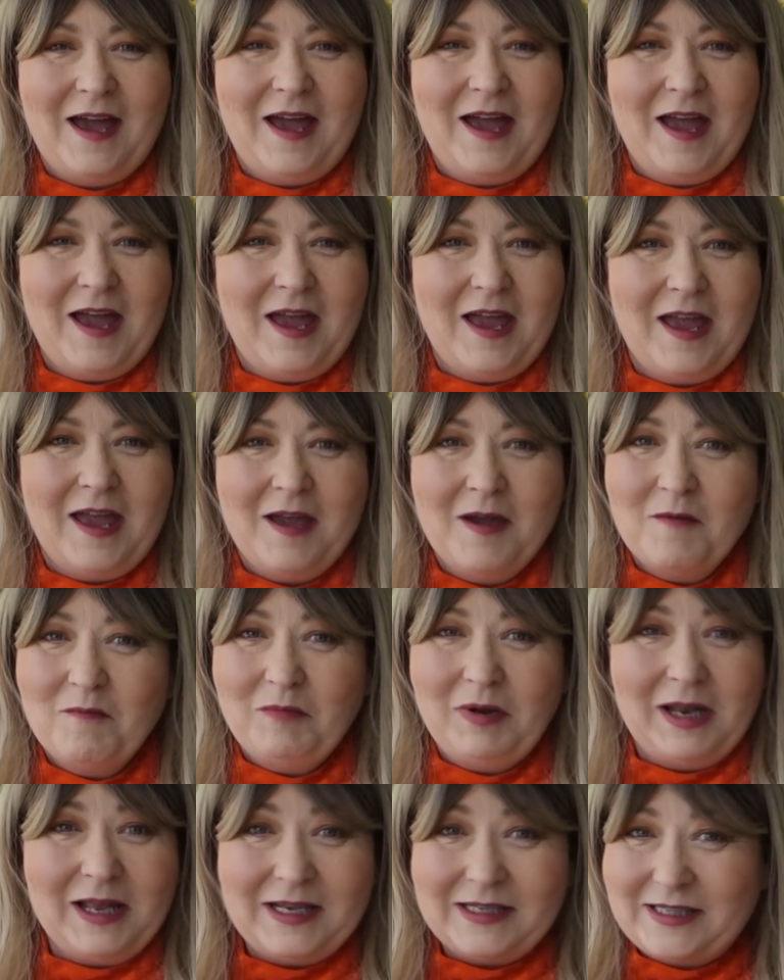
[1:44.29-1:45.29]
uh,
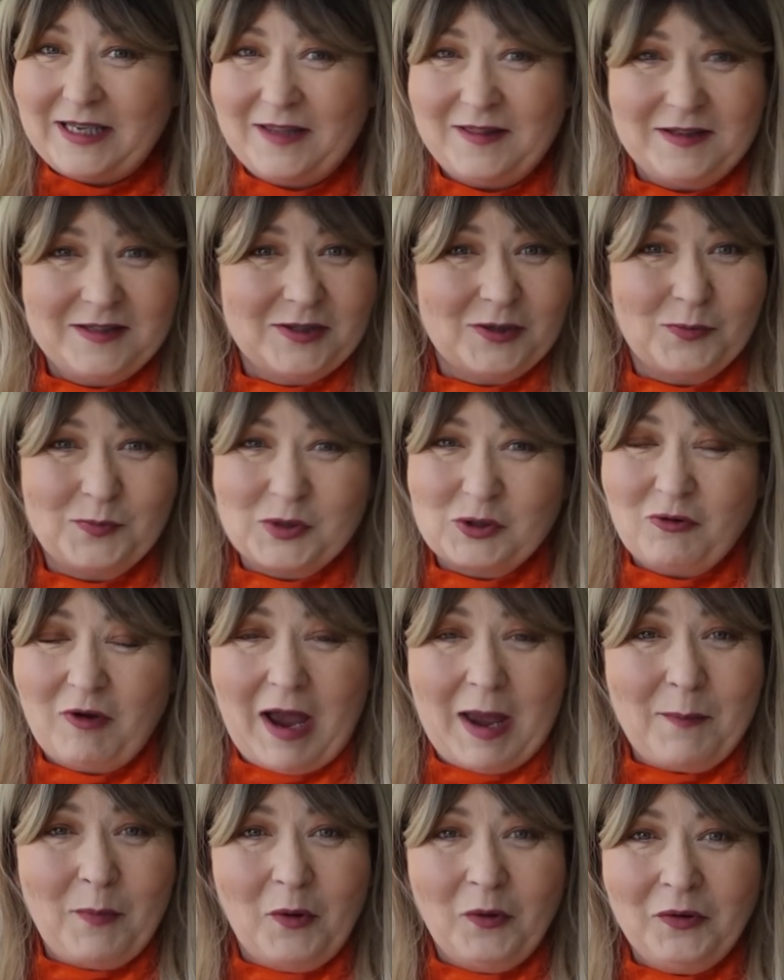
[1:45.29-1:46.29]
please hit the
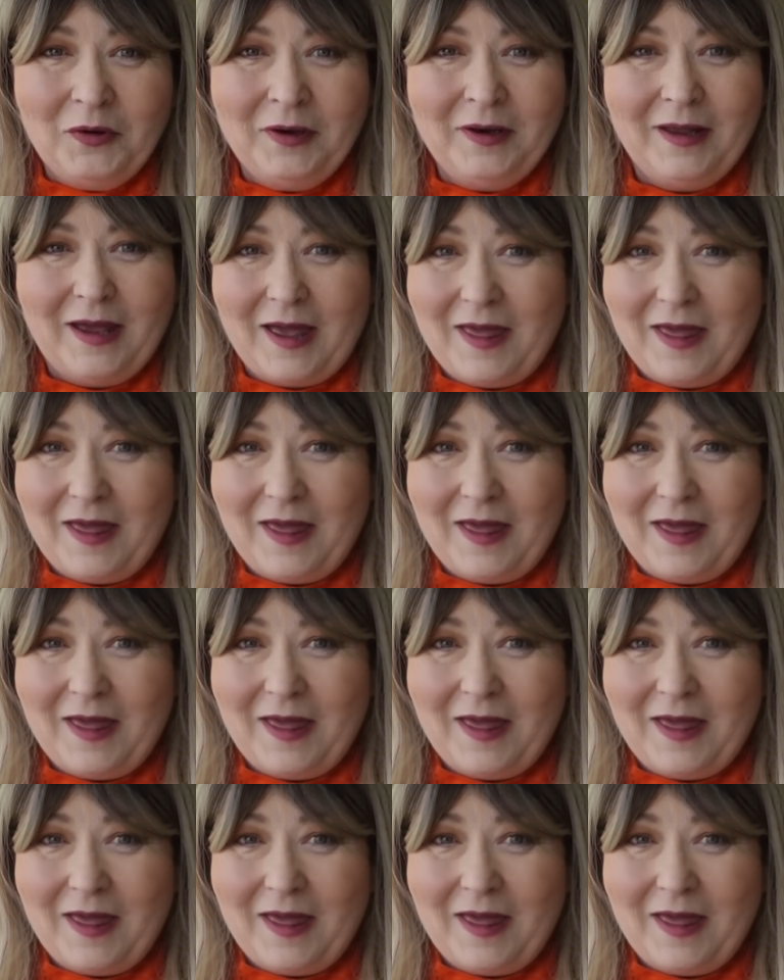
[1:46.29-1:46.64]
subscribe button,